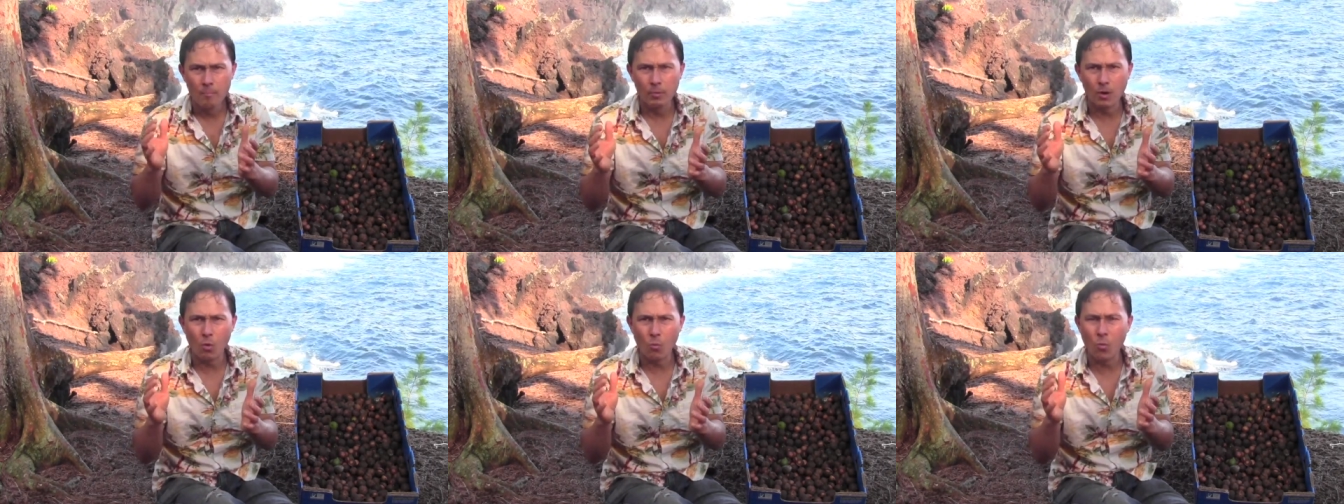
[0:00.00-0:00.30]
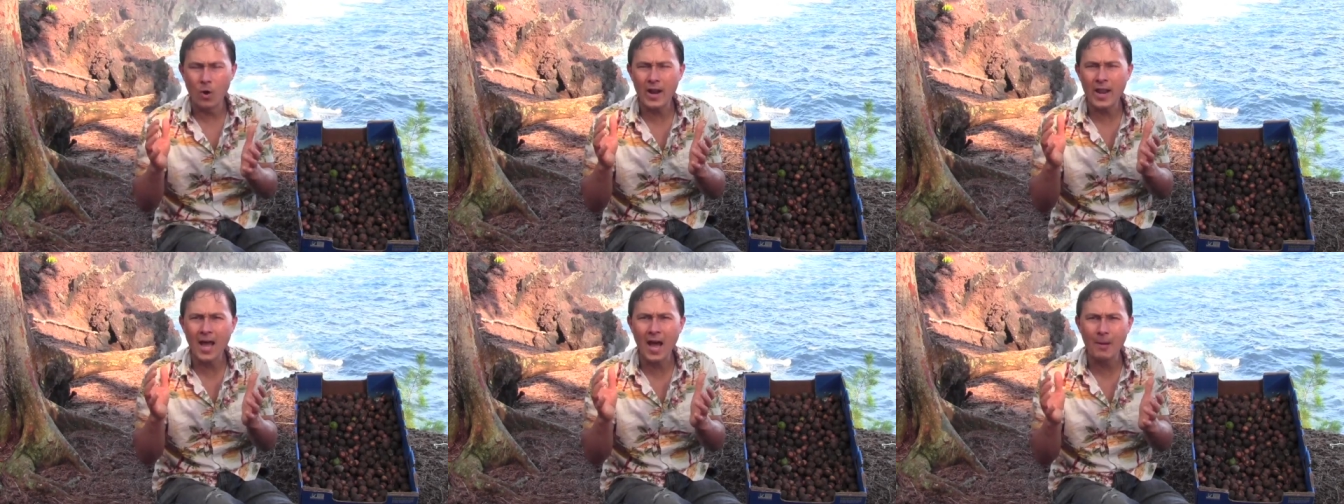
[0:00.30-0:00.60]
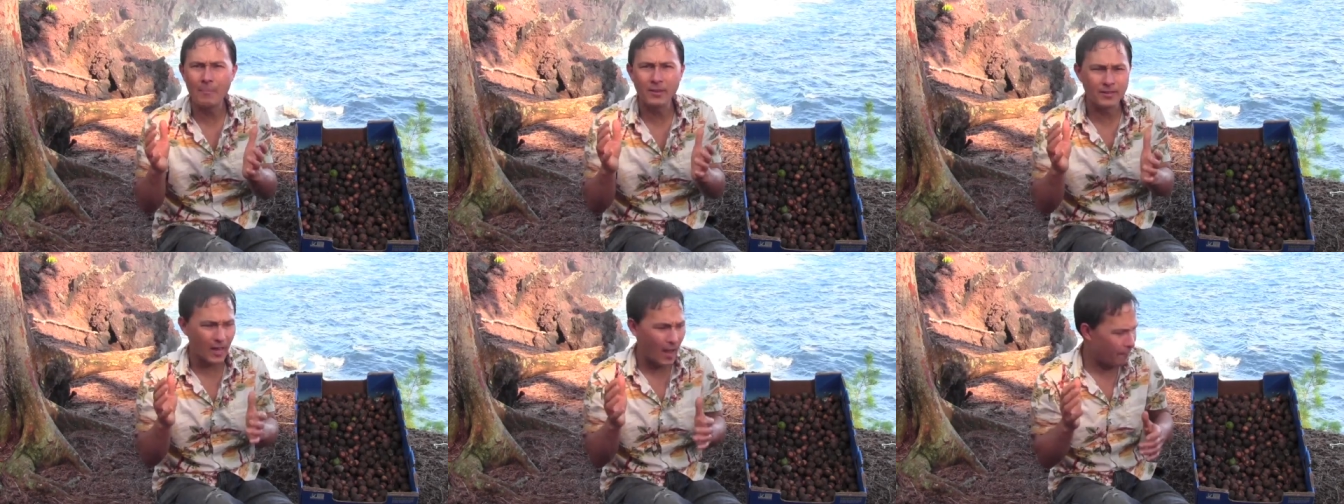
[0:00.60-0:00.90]
But what
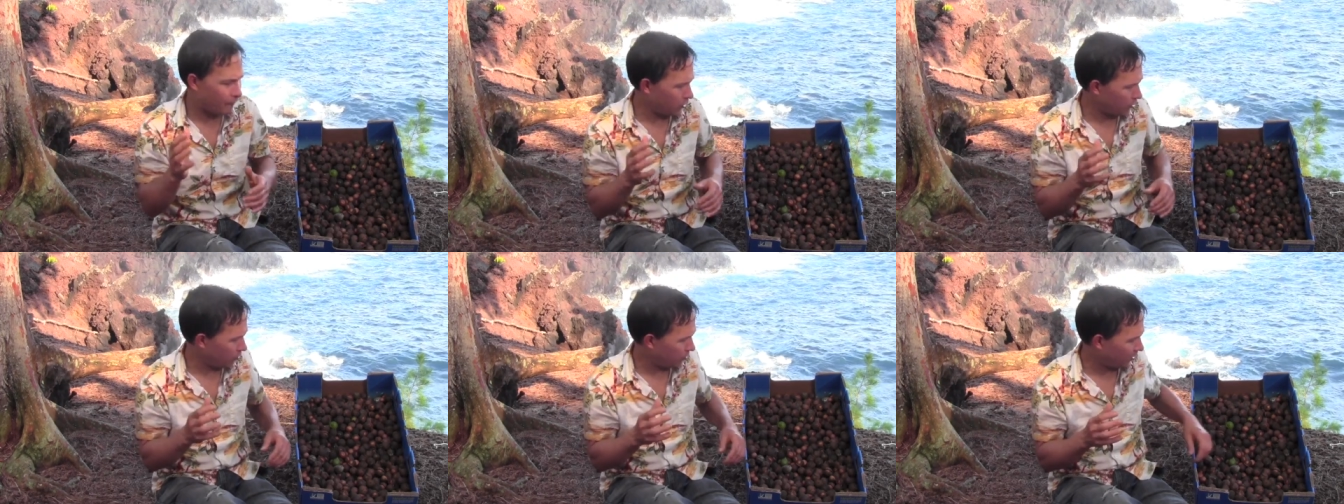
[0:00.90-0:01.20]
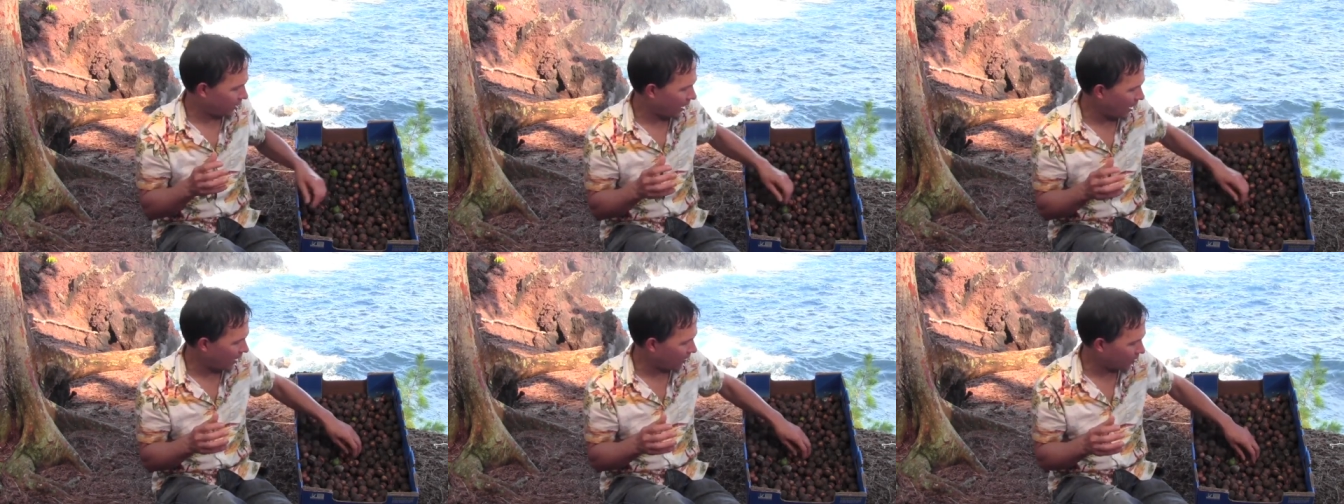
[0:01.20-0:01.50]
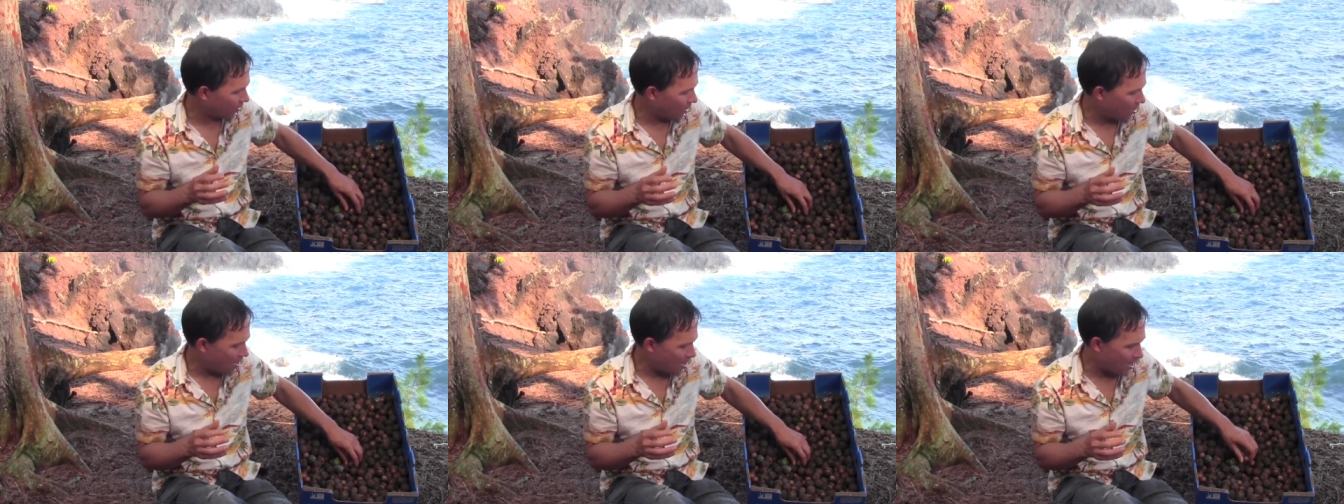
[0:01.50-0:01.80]
happens after you
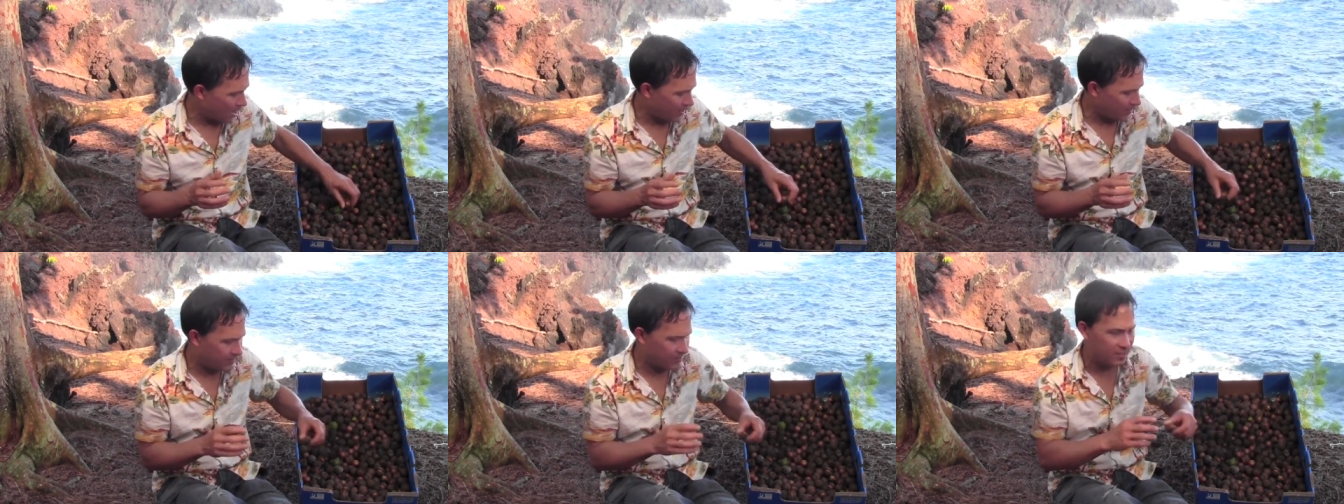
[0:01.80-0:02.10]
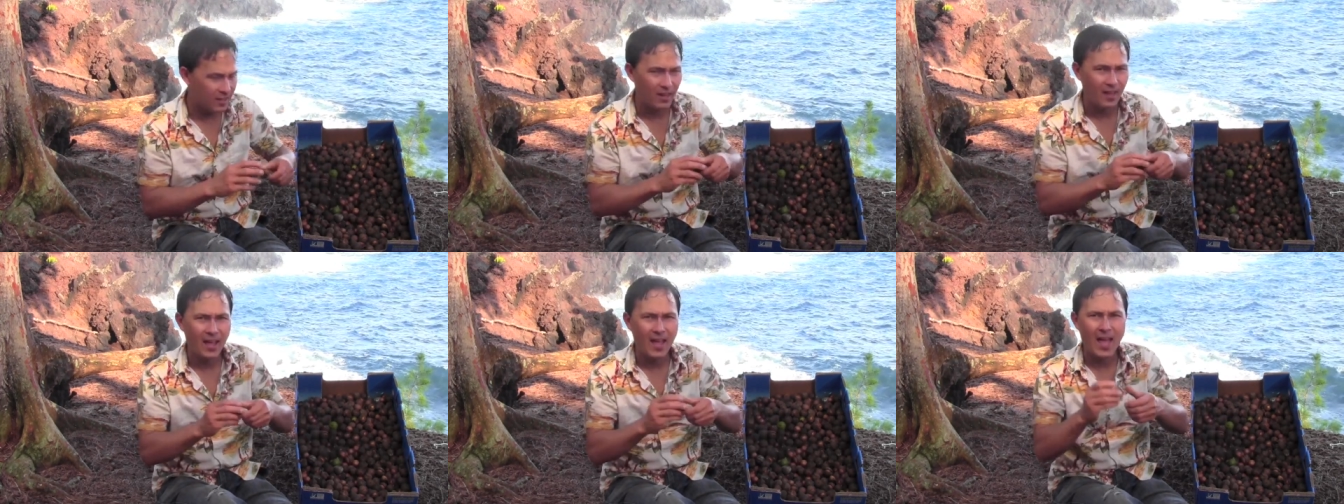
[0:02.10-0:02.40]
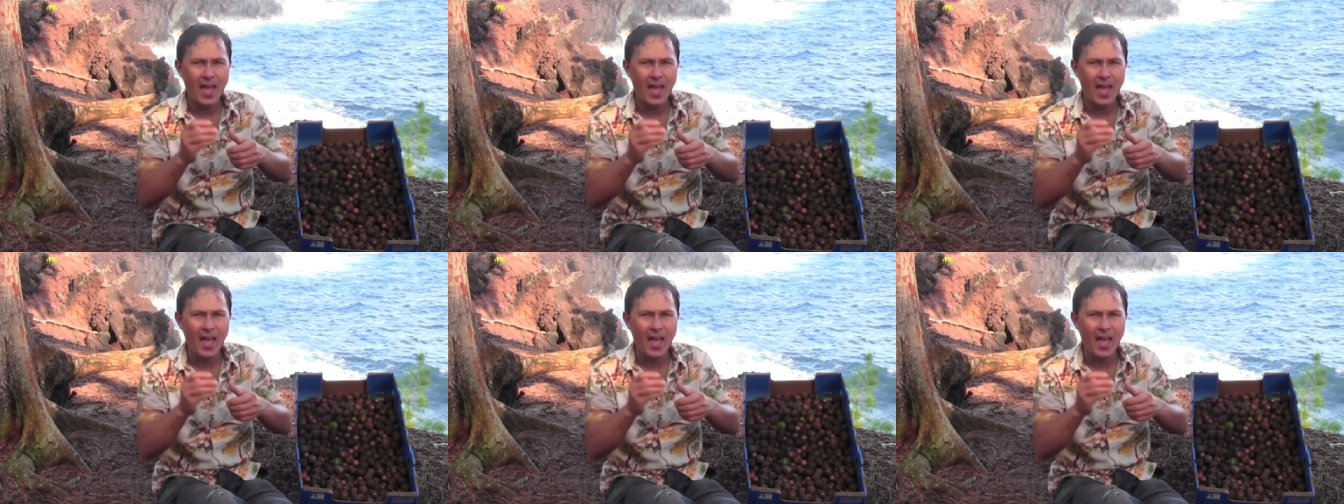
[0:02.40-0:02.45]
take the nuts